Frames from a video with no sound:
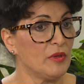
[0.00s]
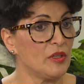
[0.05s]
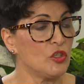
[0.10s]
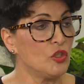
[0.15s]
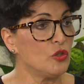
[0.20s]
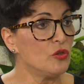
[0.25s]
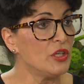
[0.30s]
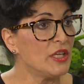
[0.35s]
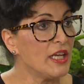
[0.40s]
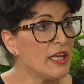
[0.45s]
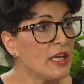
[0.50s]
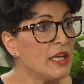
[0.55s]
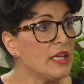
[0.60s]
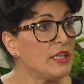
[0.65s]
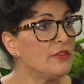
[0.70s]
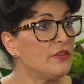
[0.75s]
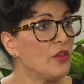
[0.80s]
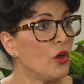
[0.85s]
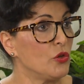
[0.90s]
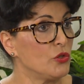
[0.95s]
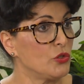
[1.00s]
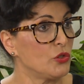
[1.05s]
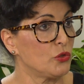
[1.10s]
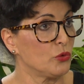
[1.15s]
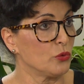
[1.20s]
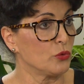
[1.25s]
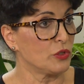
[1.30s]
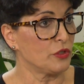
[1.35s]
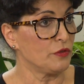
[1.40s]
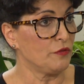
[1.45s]
and you need those
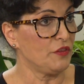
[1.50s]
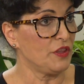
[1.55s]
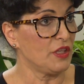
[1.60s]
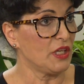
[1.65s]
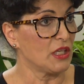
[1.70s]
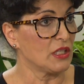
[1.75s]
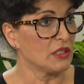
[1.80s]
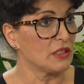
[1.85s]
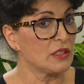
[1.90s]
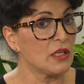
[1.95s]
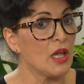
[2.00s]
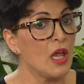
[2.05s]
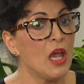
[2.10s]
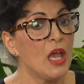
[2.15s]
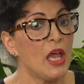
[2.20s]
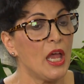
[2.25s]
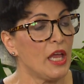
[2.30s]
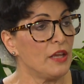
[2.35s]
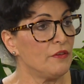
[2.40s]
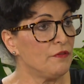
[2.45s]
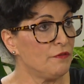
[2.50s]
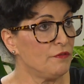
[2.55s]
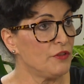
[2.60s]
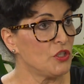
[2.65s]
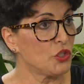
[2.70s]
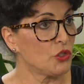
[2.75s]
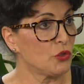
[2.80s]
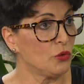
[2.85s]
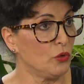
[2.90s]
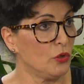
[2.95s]
sorts of things, and
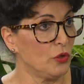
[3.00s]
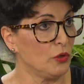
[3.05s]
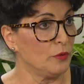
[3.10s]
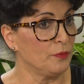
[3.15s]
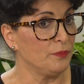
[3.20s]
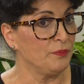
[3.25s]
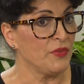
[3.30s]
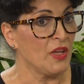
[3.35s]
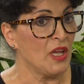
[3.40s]
fish oil.